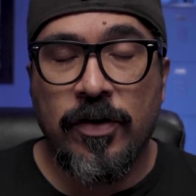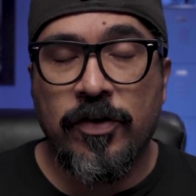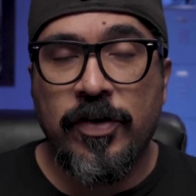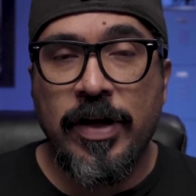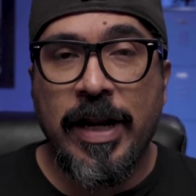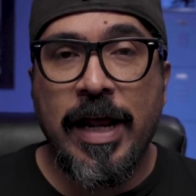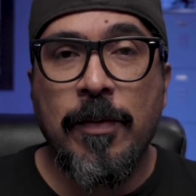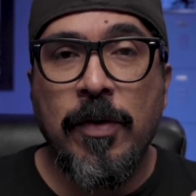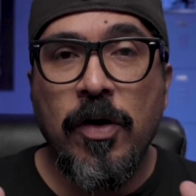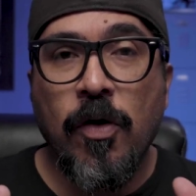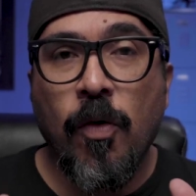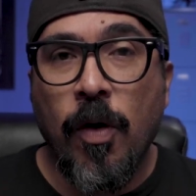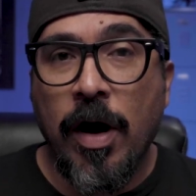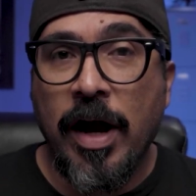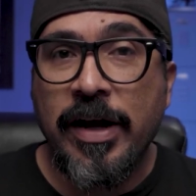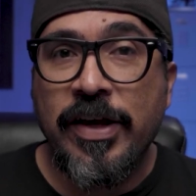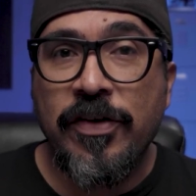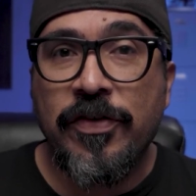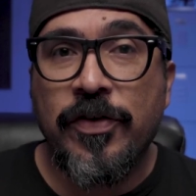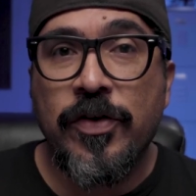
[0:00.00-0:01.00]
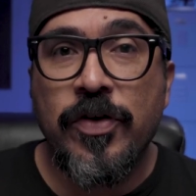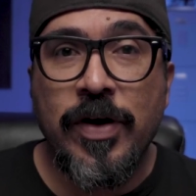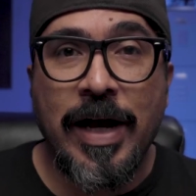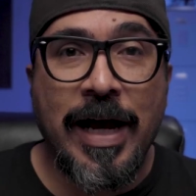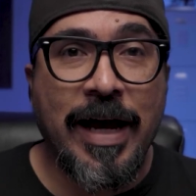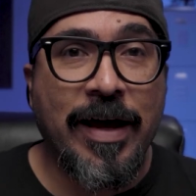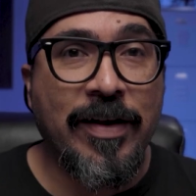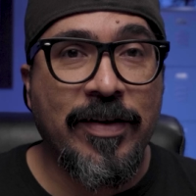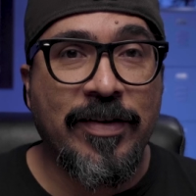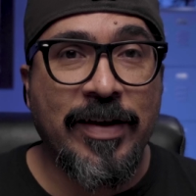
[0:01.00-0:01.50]
So today I'm going to walk you through
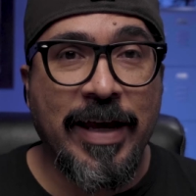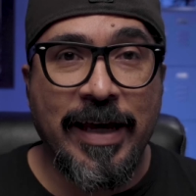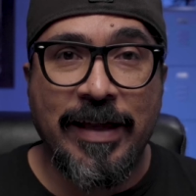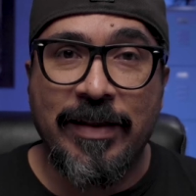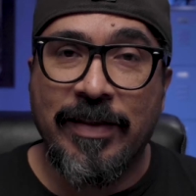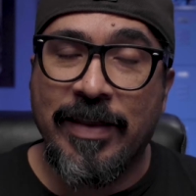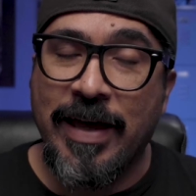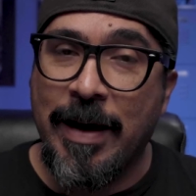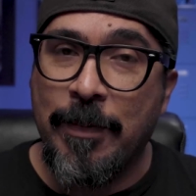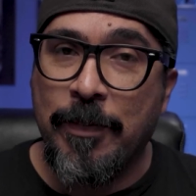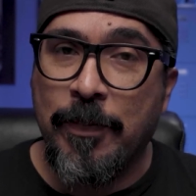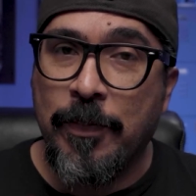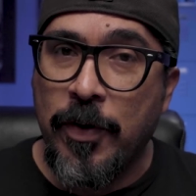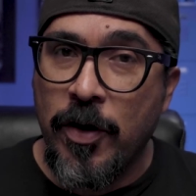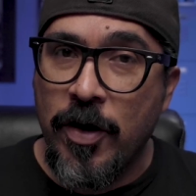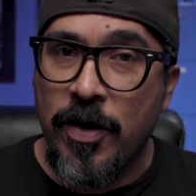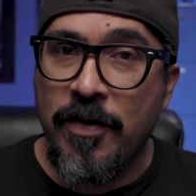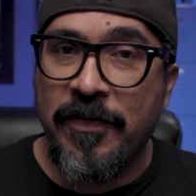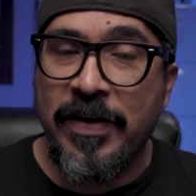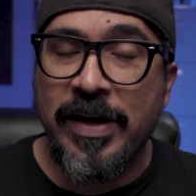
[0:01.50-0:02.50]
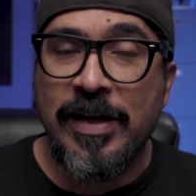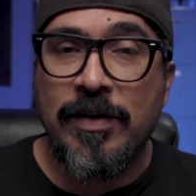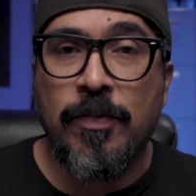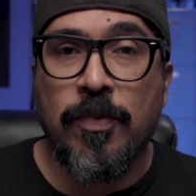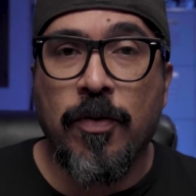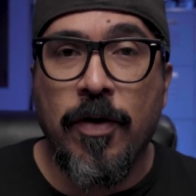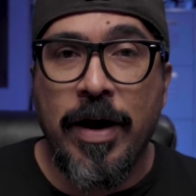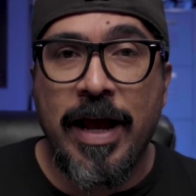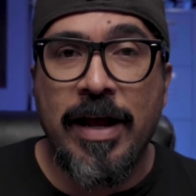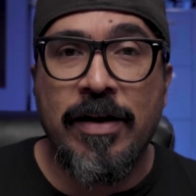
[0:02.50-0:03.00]
how to take that perfect
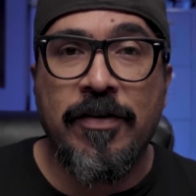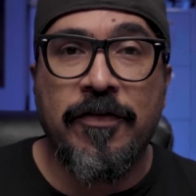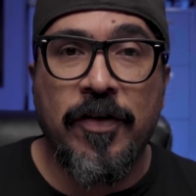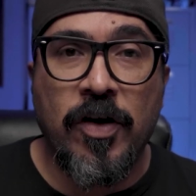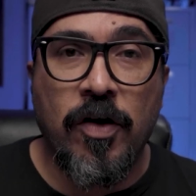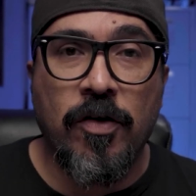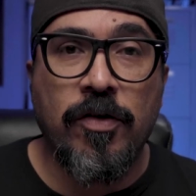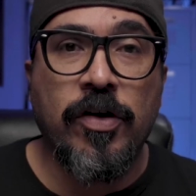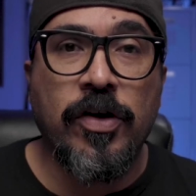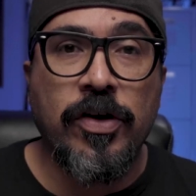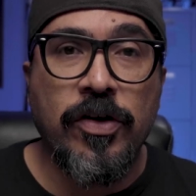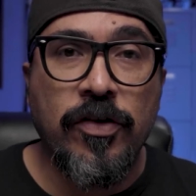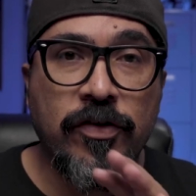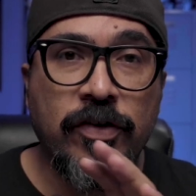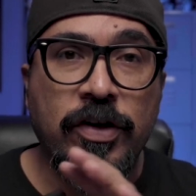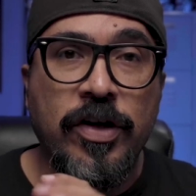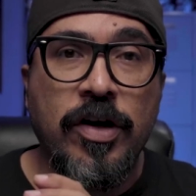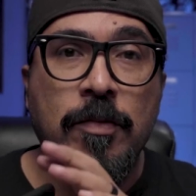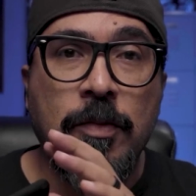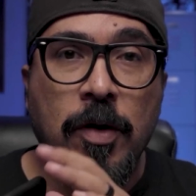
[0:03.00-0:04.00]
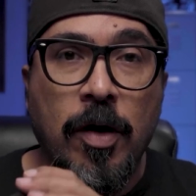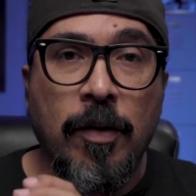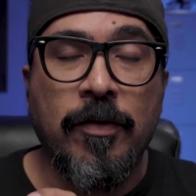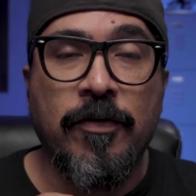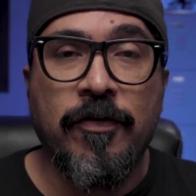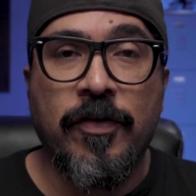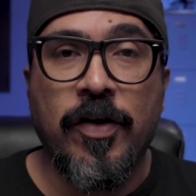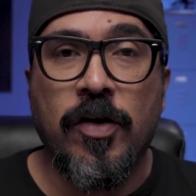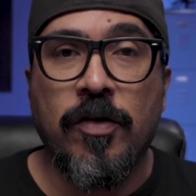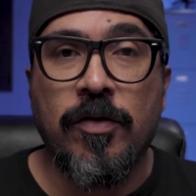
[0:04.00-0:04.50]
brand photo using your mobile
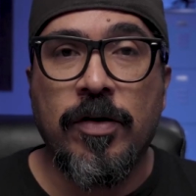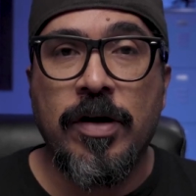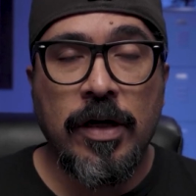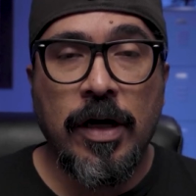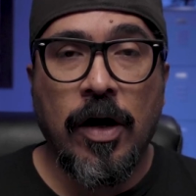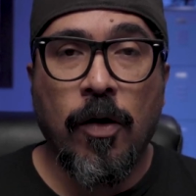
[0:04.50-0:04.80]
phone.